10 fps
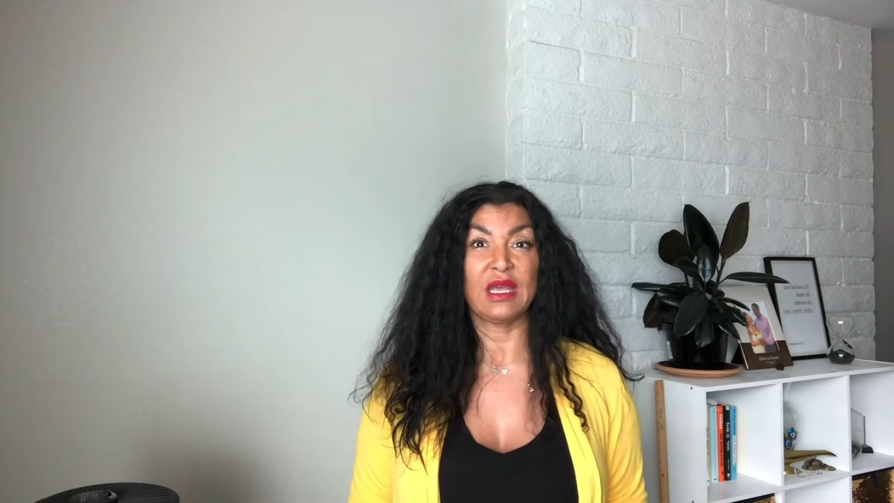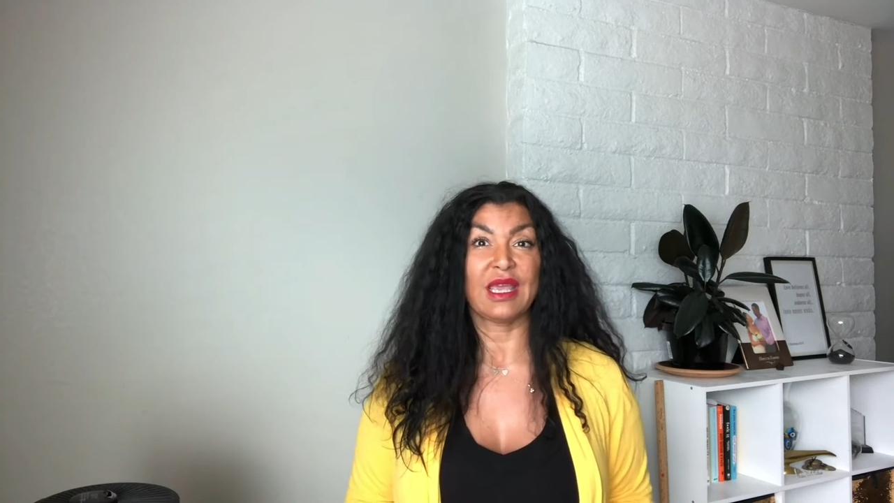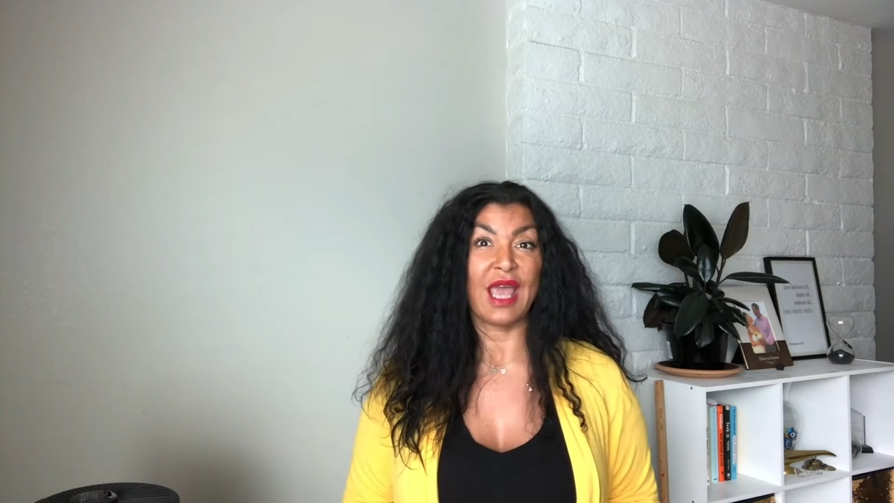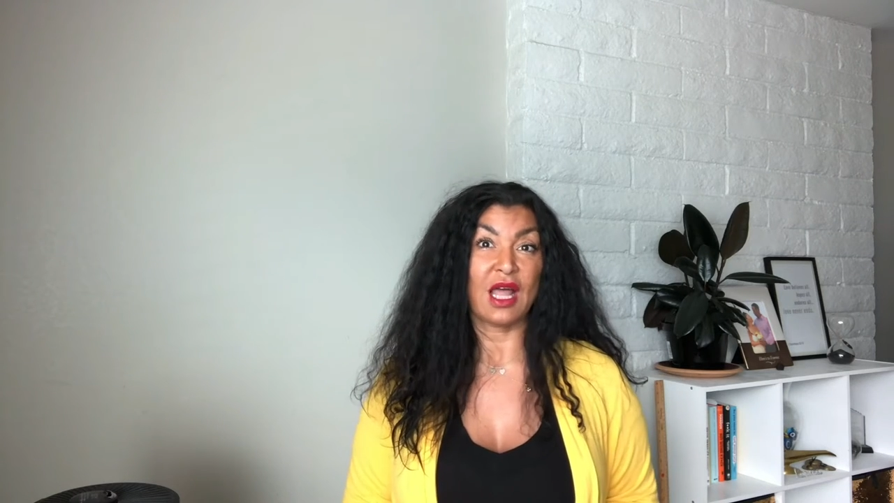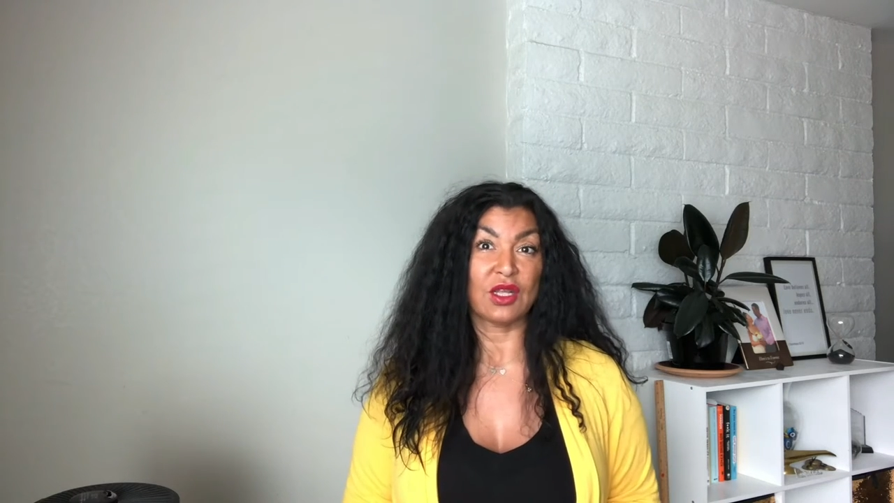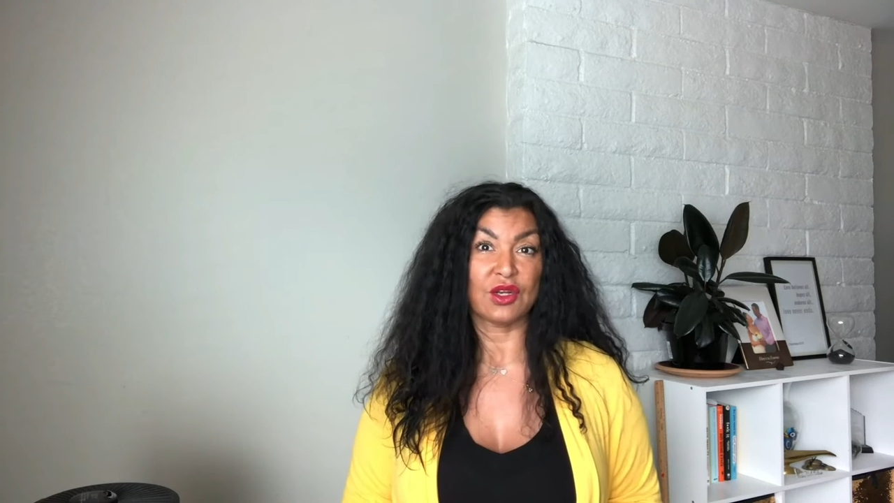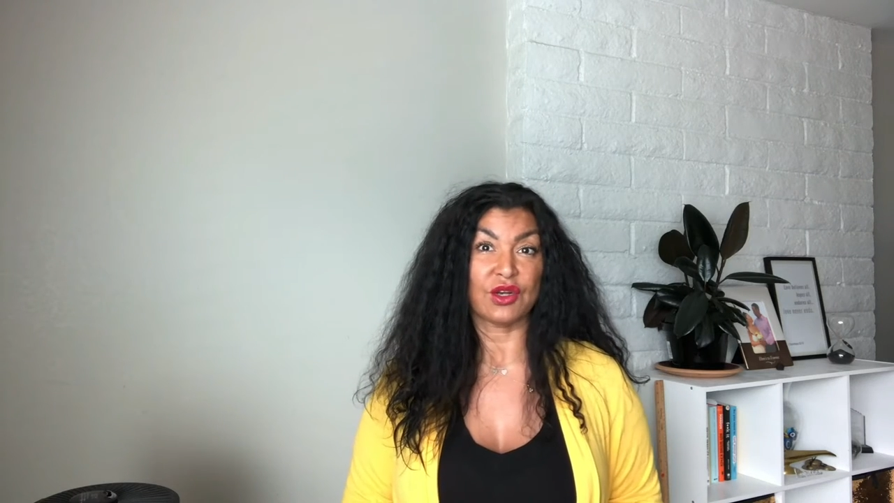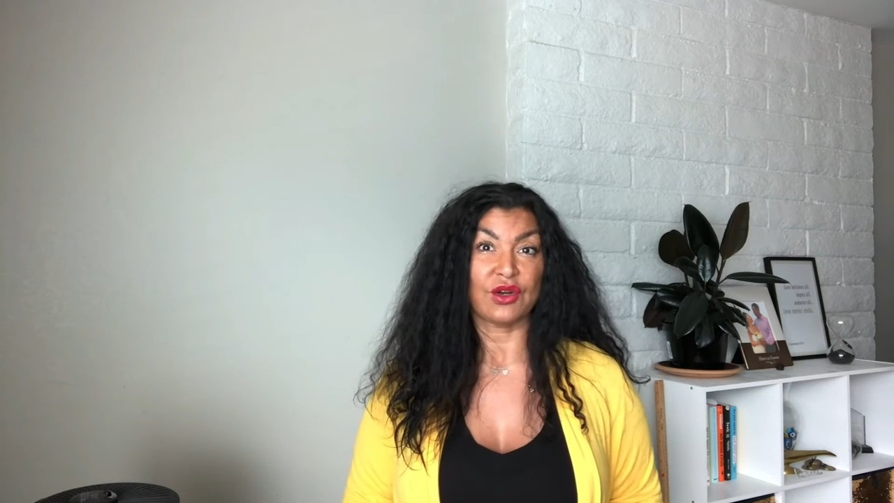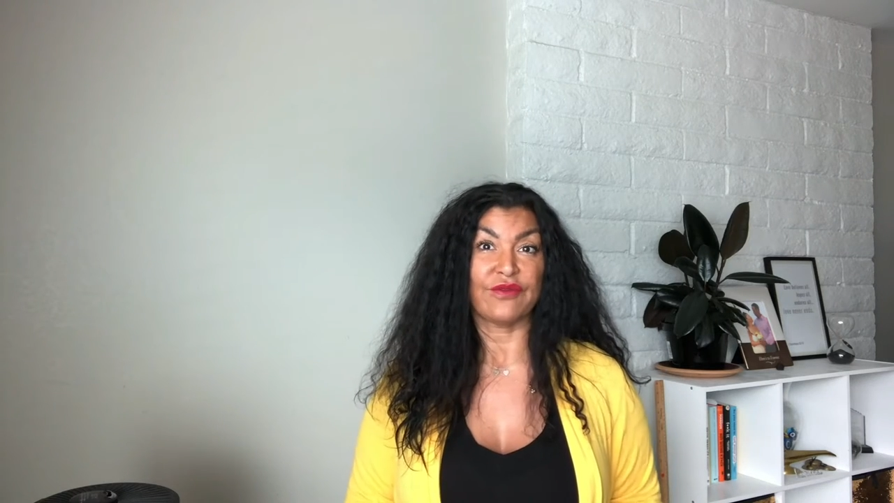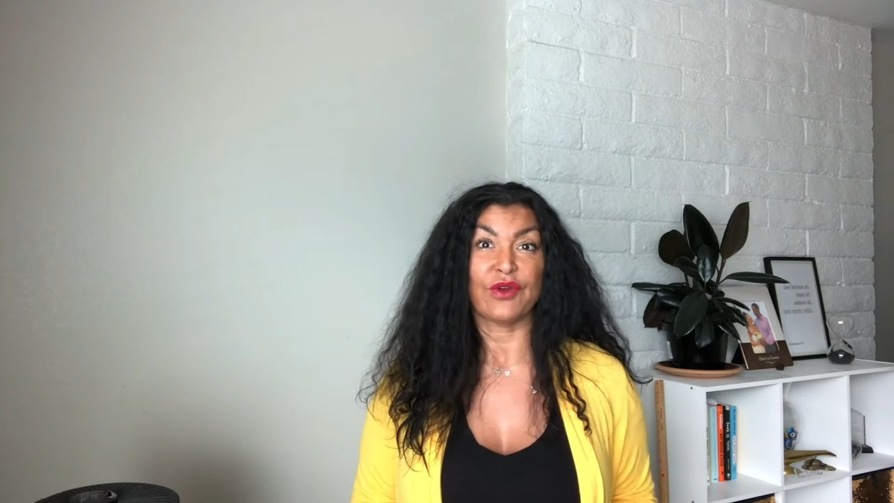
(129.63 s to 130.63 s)

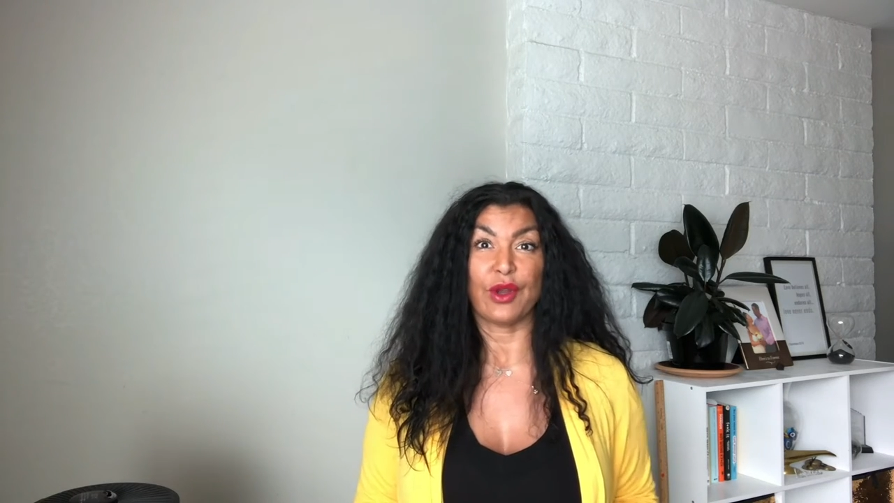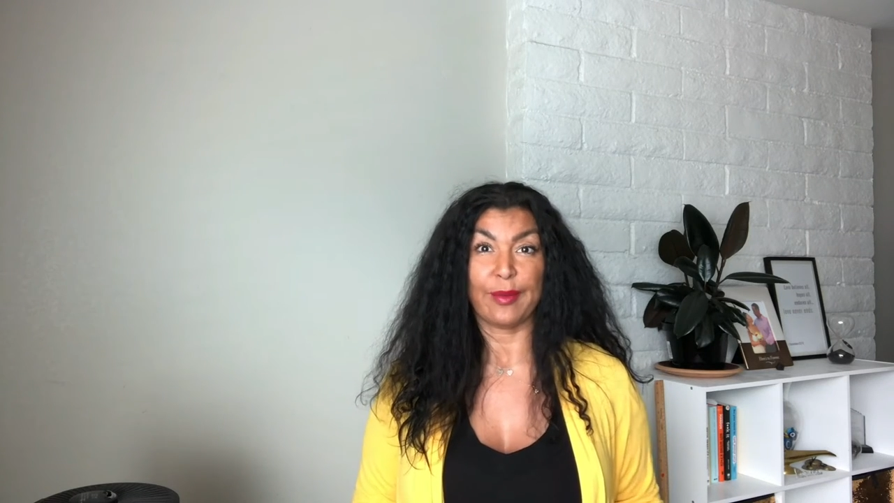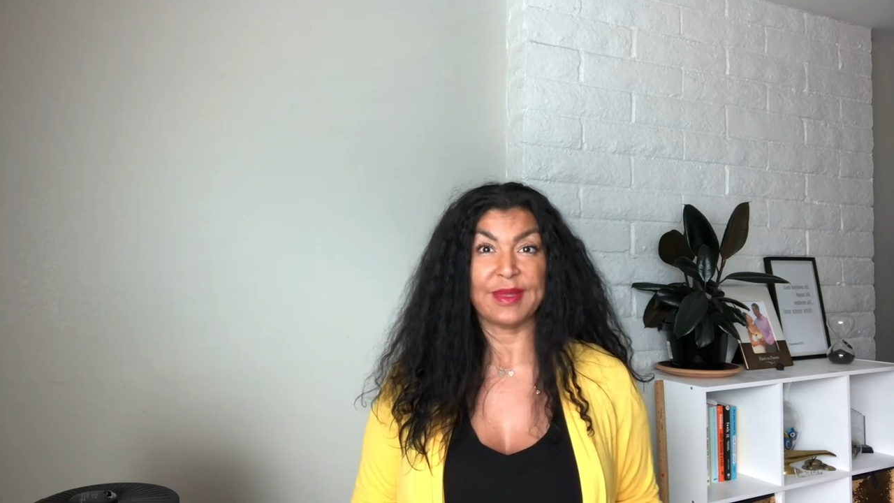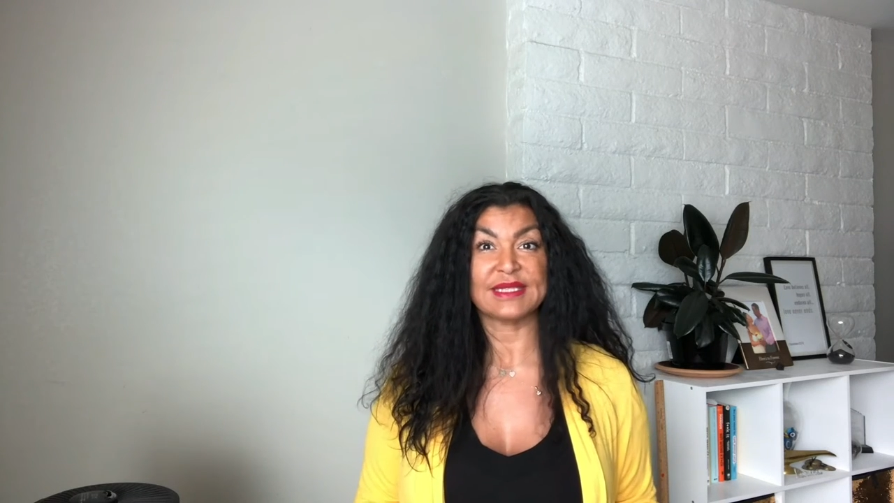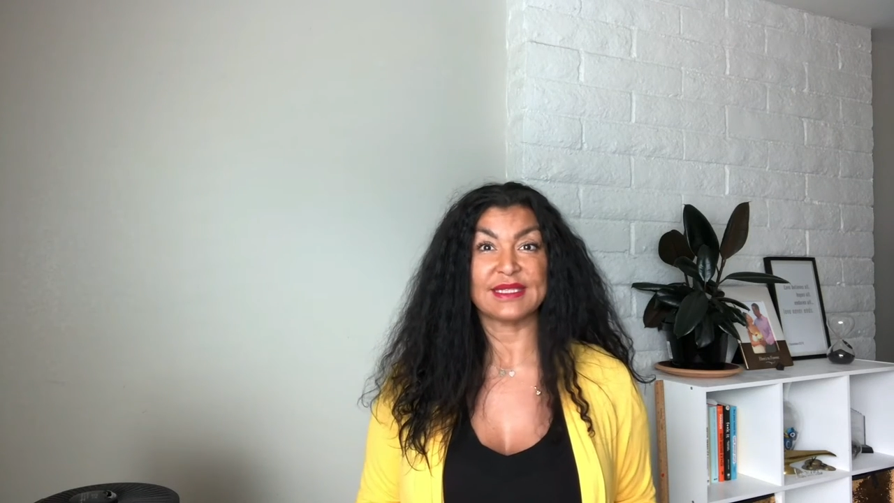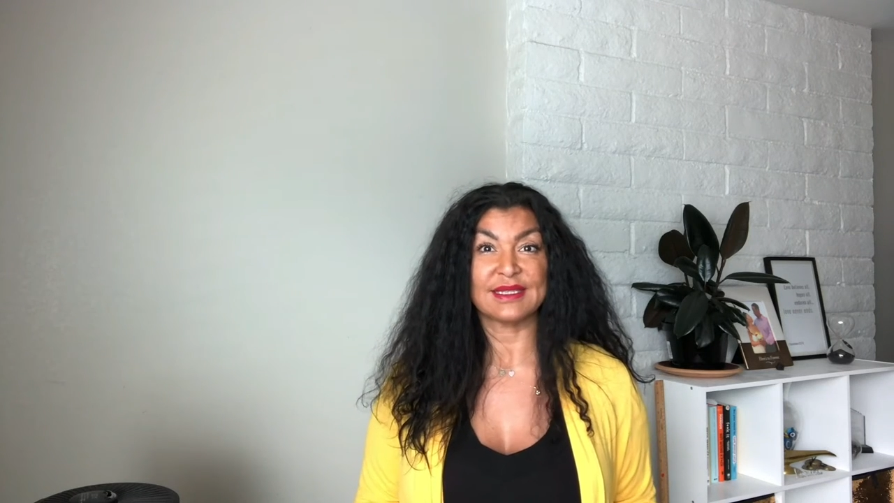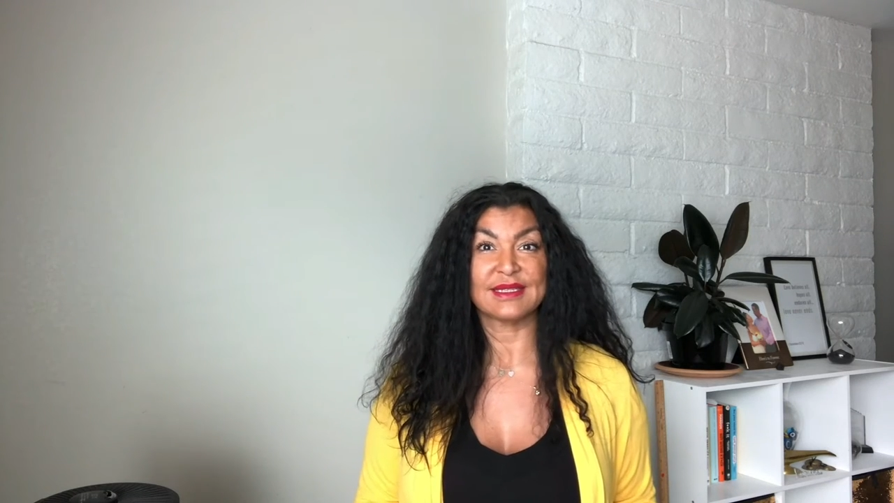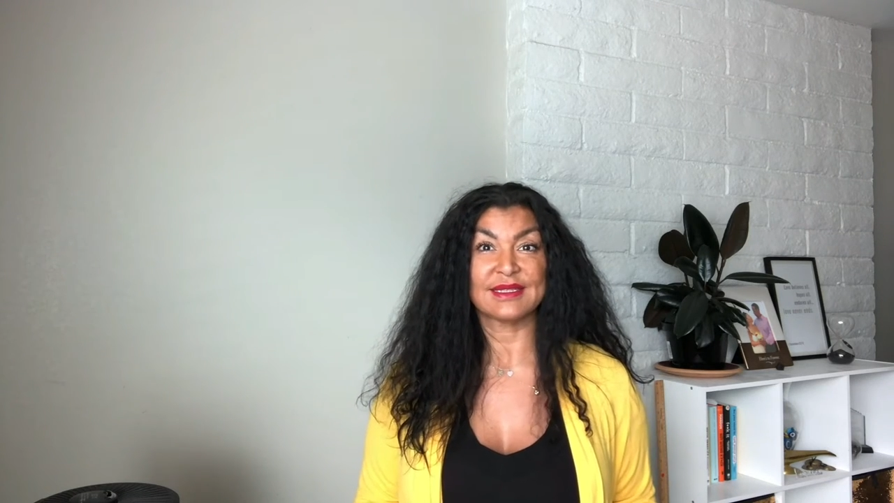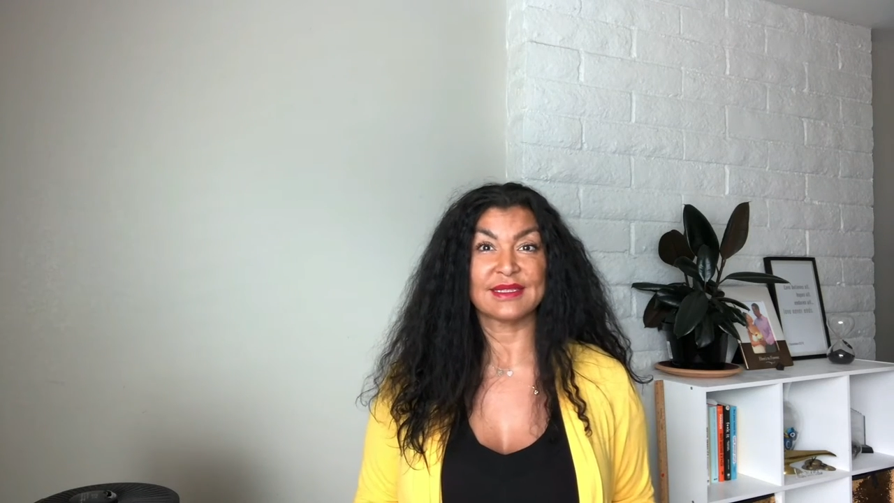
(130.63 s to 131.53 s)
calendar for your business.